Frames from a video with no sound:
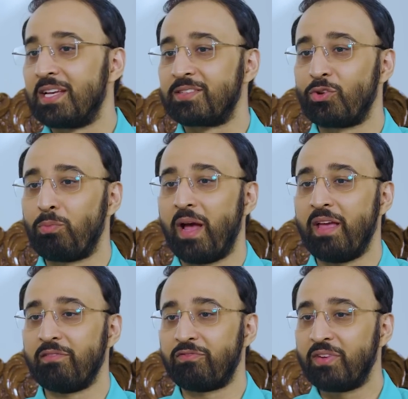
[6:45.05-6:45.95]
So
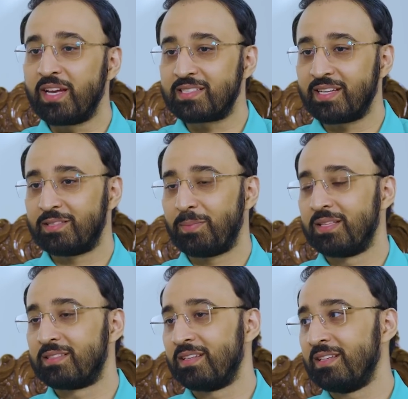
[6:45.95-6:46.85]
my fixed
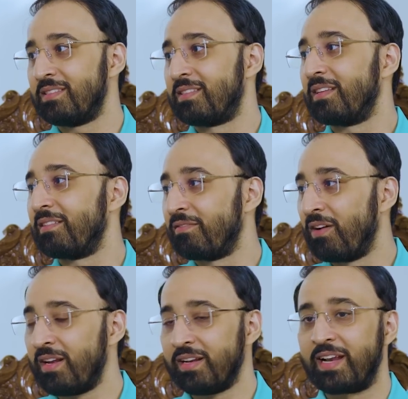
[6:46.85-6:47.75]
expenses
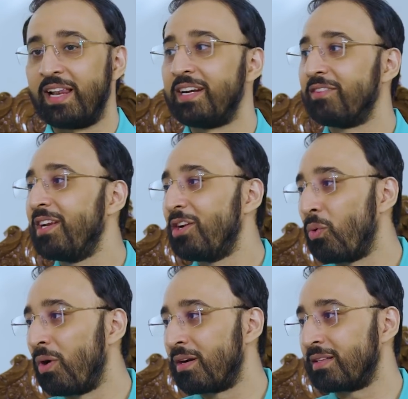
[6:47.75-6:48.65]
were relatively
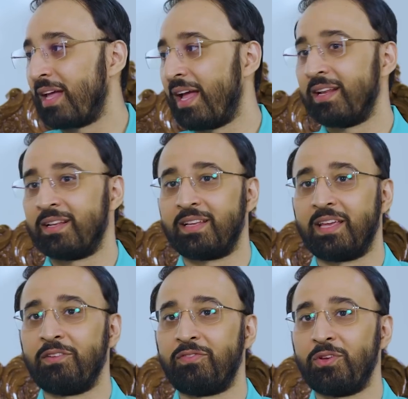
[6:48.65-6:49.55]
lower than
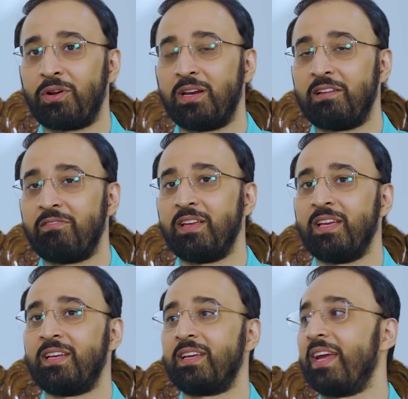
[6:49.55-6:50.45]
if you're
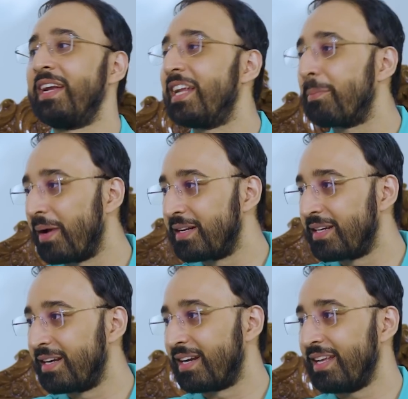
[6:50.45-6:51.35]
living
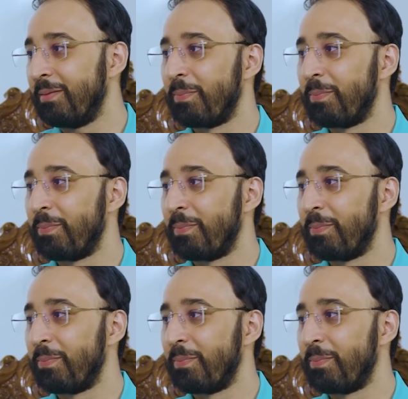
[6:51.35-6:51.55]
independently.